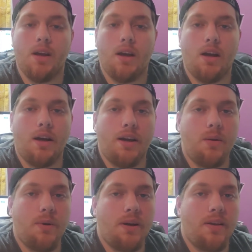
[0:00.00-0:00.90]

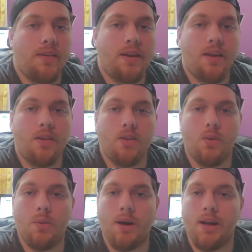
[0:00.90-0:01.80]
Anyways,
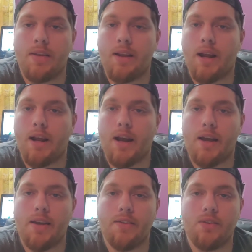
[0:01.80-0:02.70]
the way that I
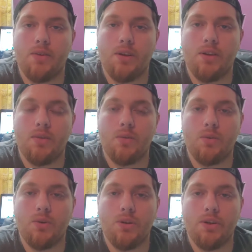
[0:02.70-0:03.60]
got into this
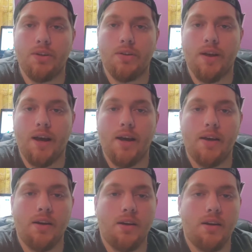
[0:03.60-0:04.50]
was
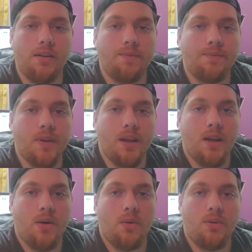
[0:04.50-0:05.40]
I
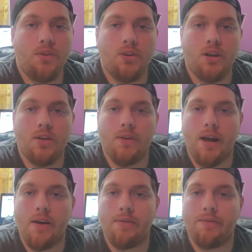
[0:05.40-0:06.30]
was looking
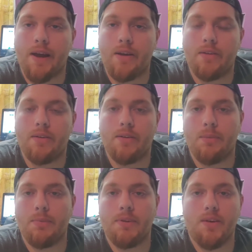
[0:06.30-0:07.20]
around and found
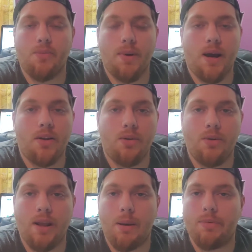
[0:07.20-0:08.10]
some stuff about
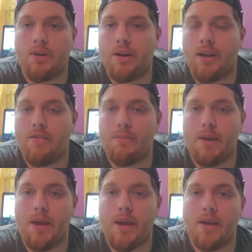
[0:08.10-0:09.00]
doing Amazon
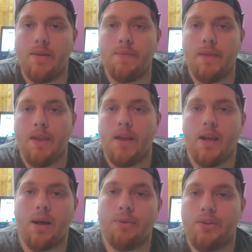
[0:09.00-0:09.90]
FBA,
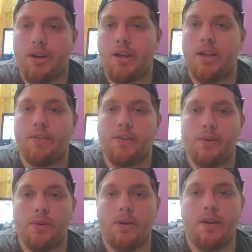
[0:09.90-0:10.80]
and I was looking
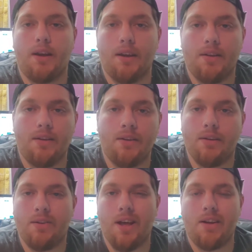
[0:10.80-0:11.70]
into it, and
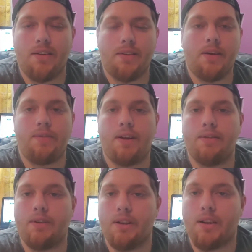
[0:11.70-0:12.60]
there's a lot of stuff I
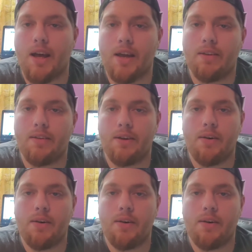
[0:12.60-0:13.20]
didn't really like, so